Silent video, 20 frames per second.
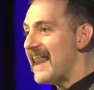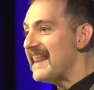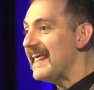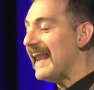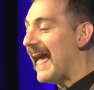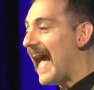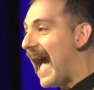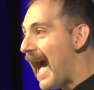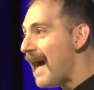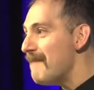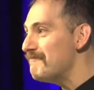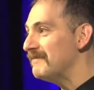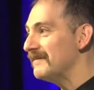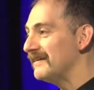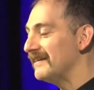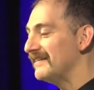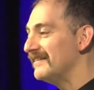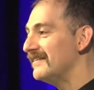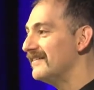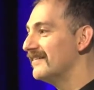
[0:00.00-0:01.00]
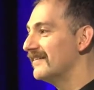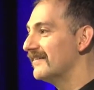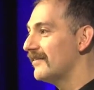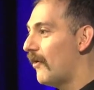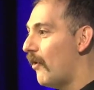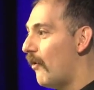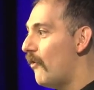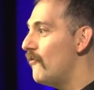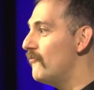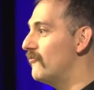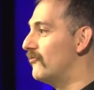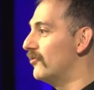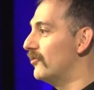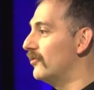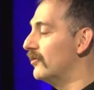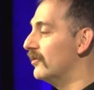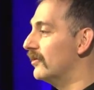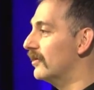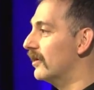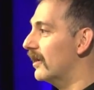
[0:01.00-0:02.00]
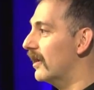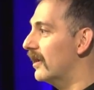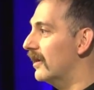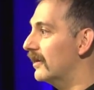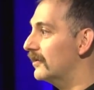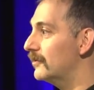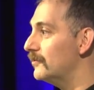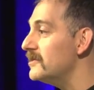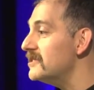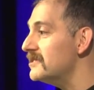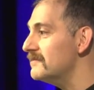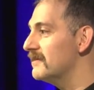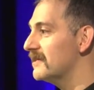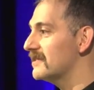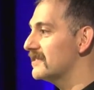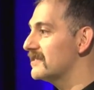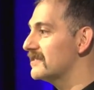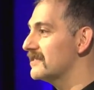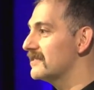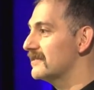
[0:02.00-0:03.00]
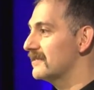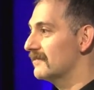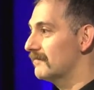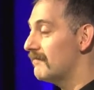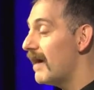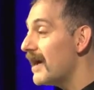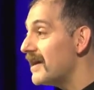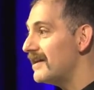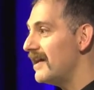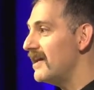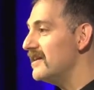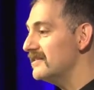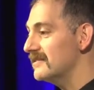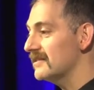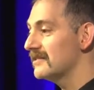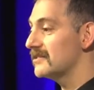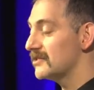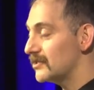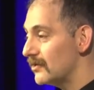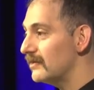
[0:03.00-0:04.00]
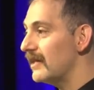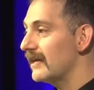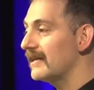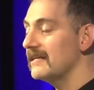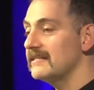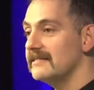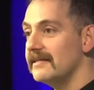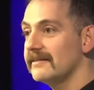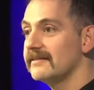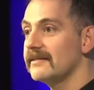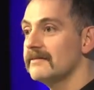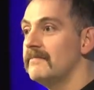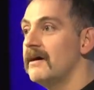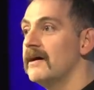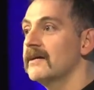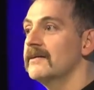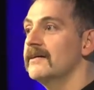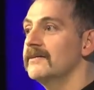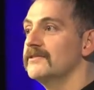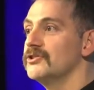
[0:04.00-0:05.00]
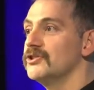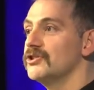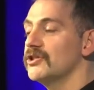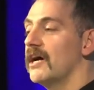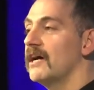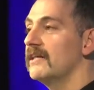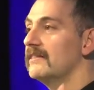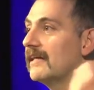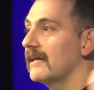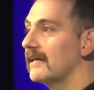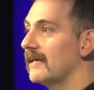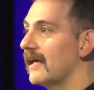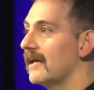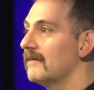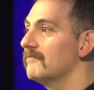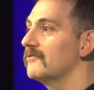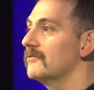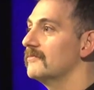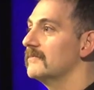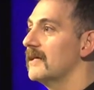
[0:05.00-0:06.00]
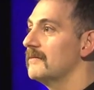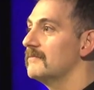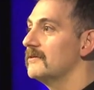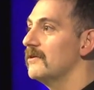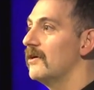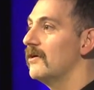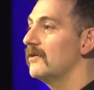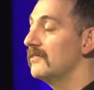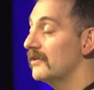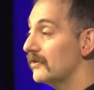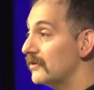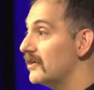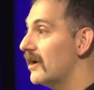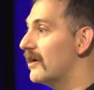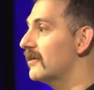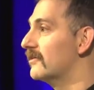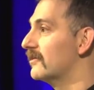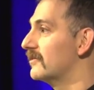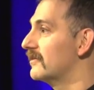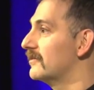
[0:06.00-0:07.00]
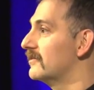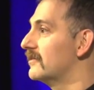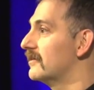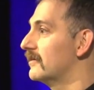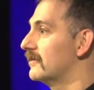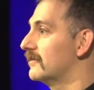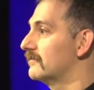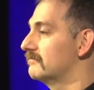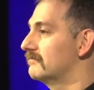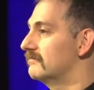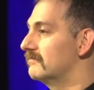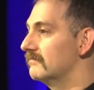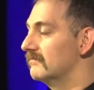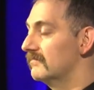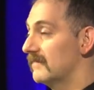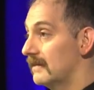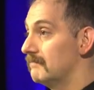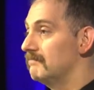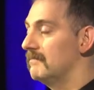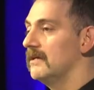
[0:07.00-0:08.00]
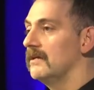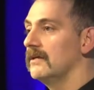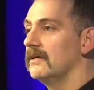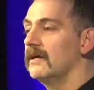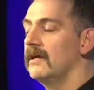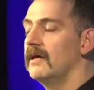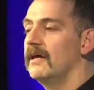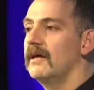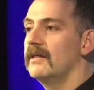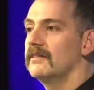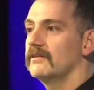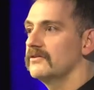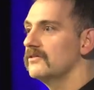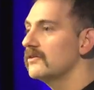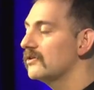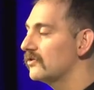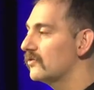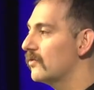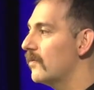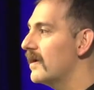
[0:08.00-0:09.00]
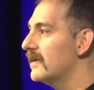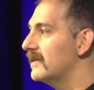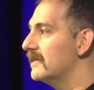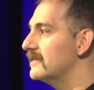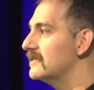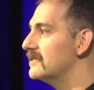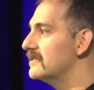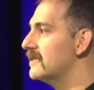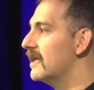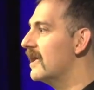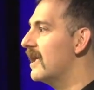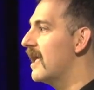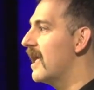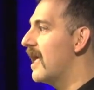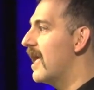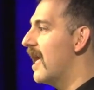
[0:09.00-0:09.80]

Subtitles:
And it happened over Christmas. My cousins, so like I said, Tamara and Jad, they came from Lebanon. They're younger than me. They're in their 20s.